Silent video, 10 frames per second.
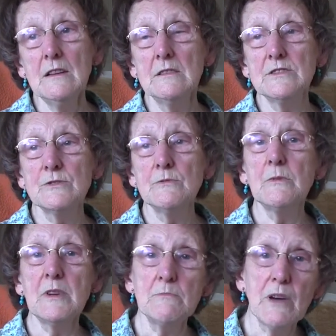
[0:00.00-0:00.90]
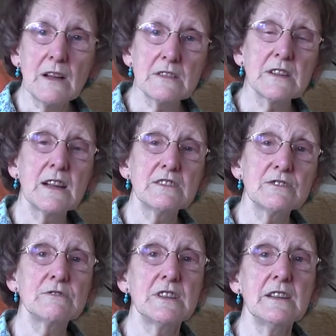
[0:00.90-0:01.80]
and so we went back to
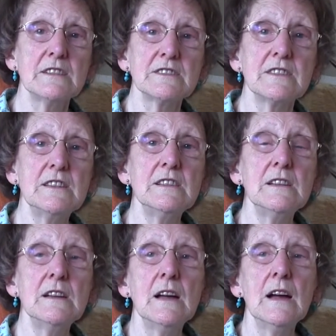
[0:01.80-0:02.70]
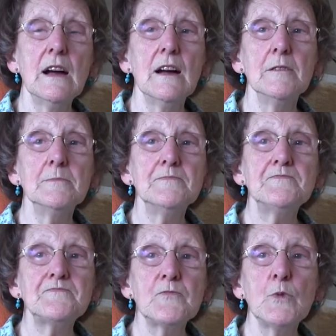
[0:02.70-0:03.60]
Castle Terrace. They,
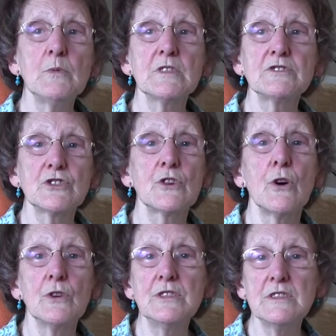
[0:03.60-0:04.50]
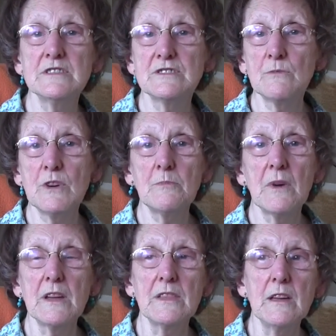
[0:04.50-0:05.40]
um, we were seconded, as it were,
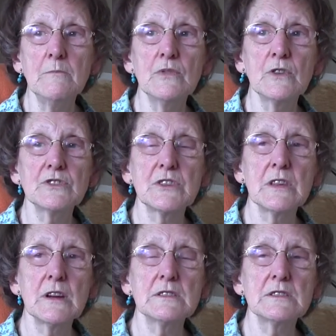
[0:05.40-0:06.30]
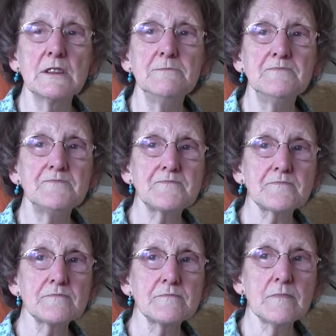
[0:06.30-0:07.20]
by them because at that time,
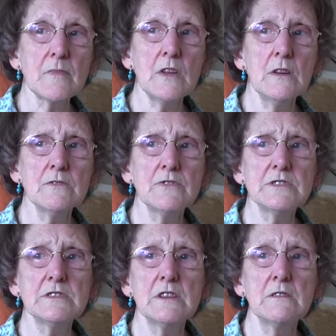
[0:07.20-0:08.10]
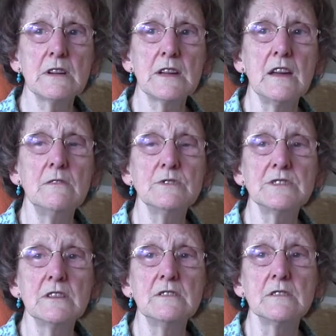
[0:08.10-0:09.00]
her visiting again
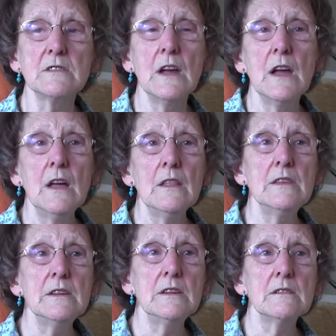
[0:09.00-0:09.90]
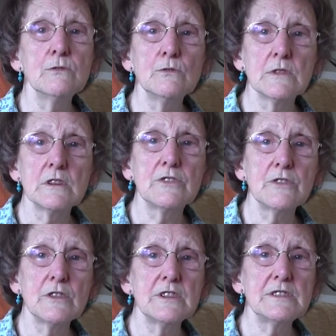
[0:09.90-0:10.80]
was under the local
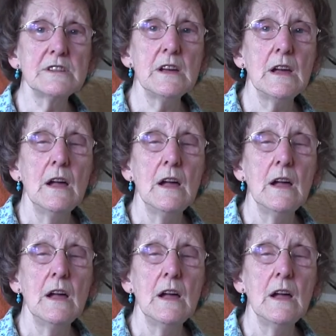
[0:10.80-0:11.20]
authority,